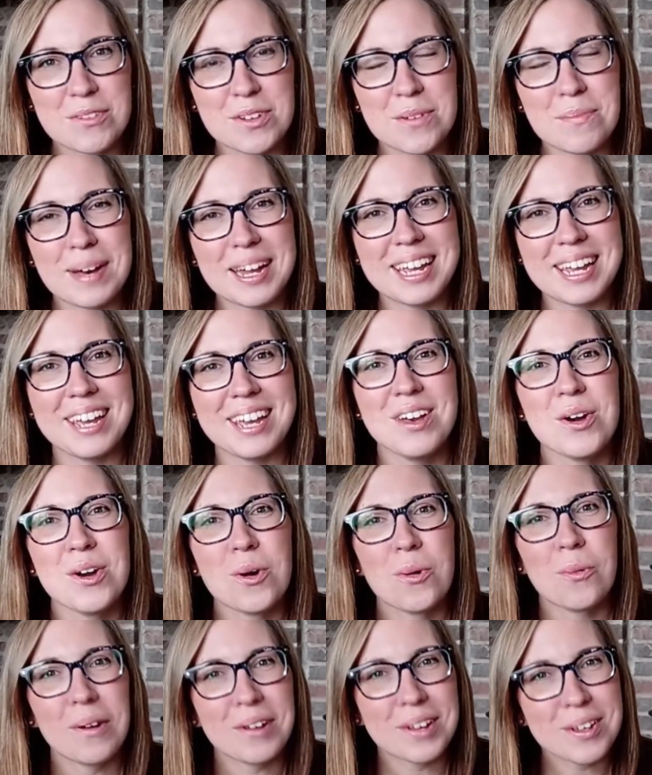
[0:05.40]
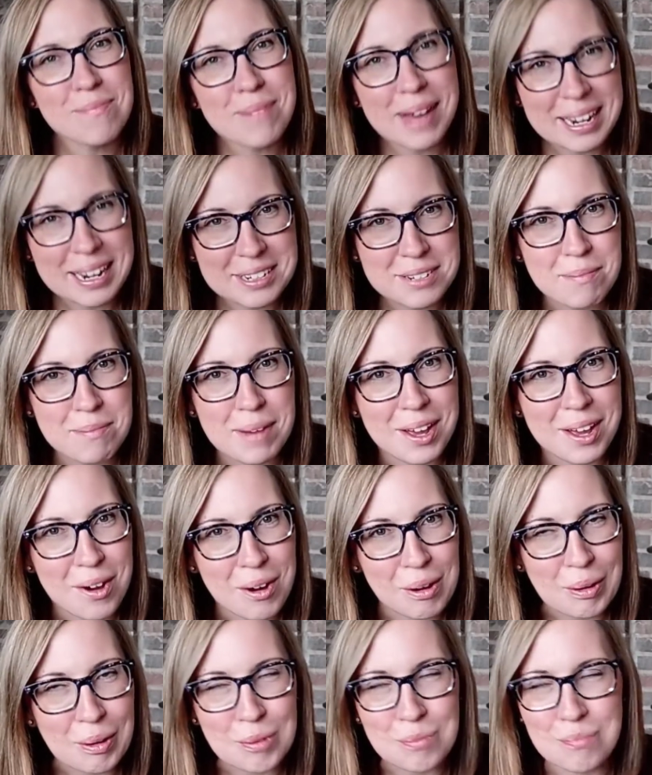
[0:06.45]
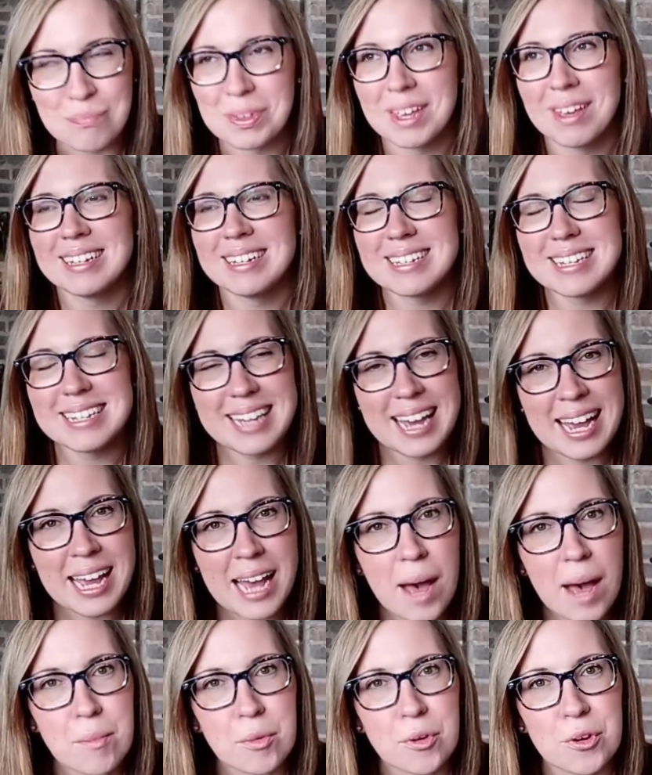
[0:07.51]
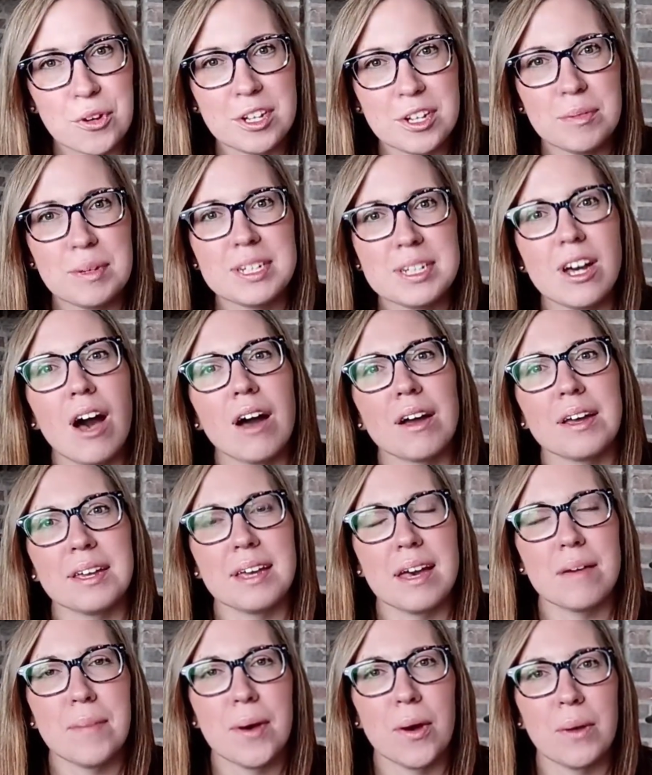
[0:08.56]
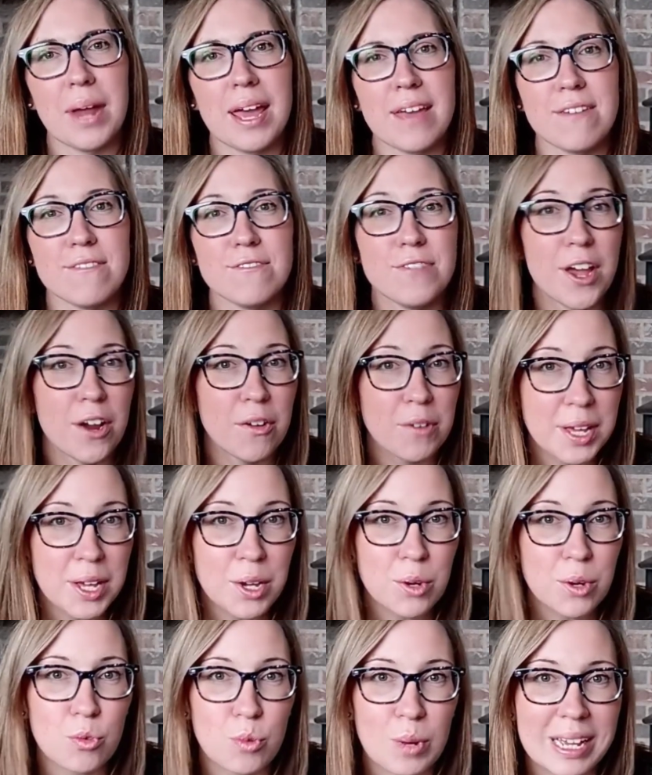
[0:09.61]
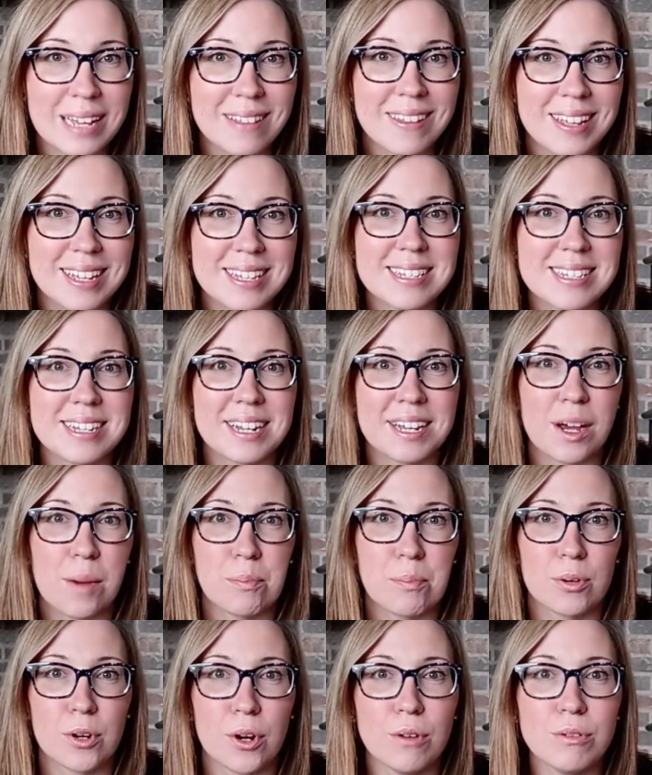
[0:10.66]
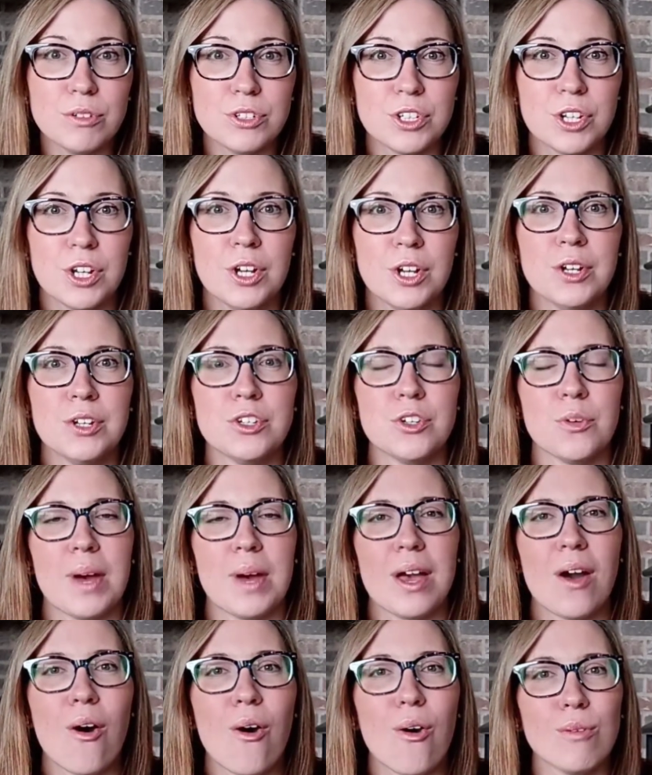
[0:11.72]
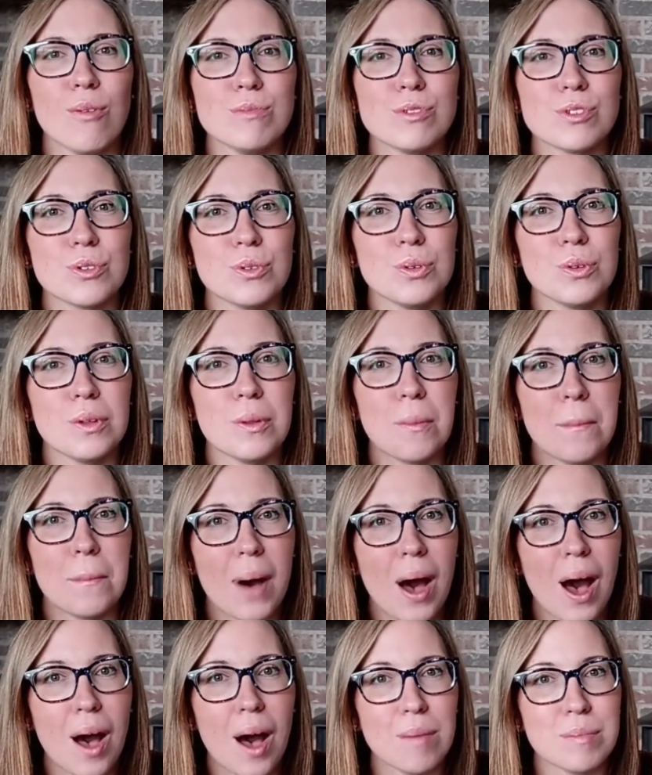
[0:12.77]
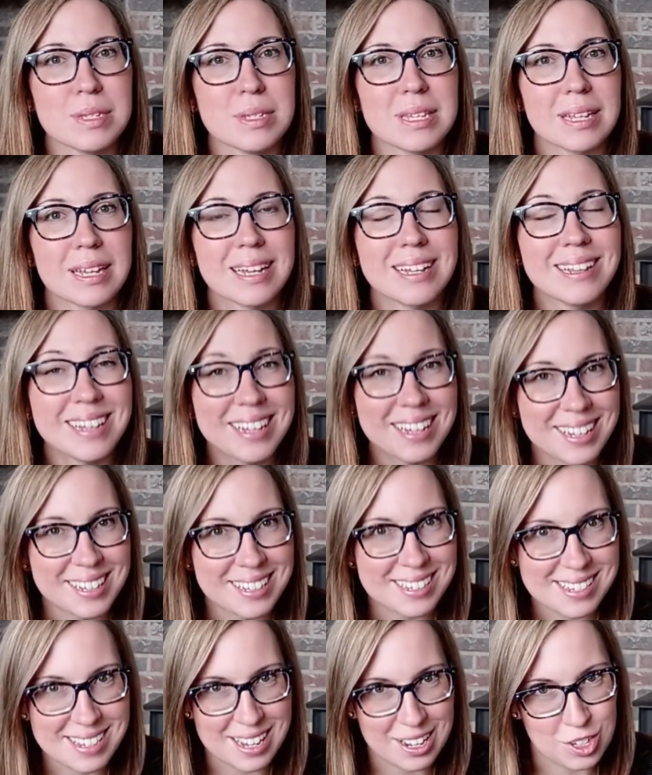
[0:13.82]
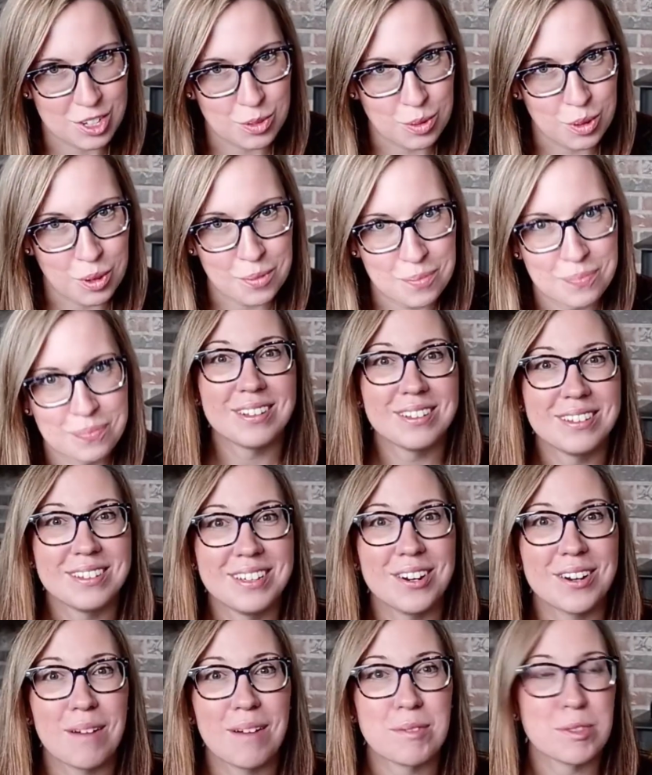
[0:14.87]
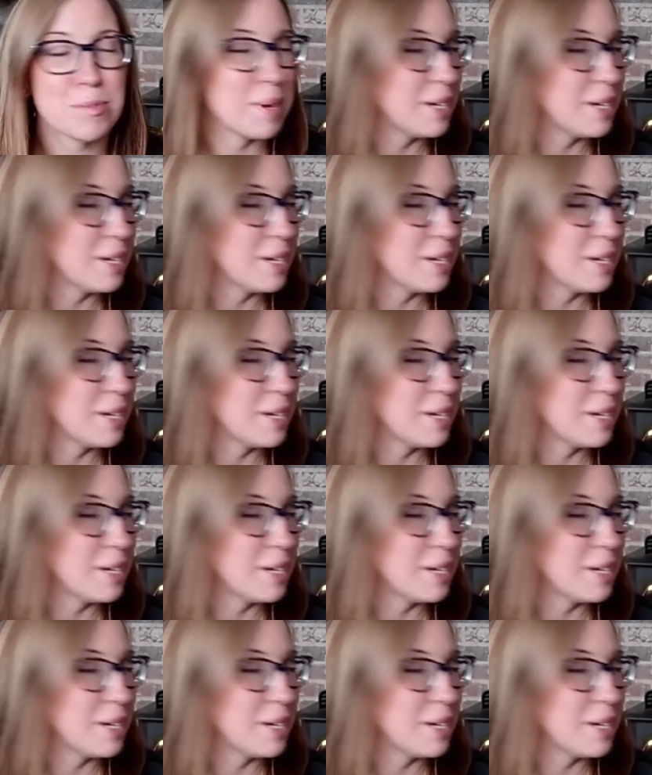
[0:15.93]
everybody, welcome back to my home. Today I'm going to be talking about a very realistic approach to a homeschool mom's cleaning schedule. Here comes my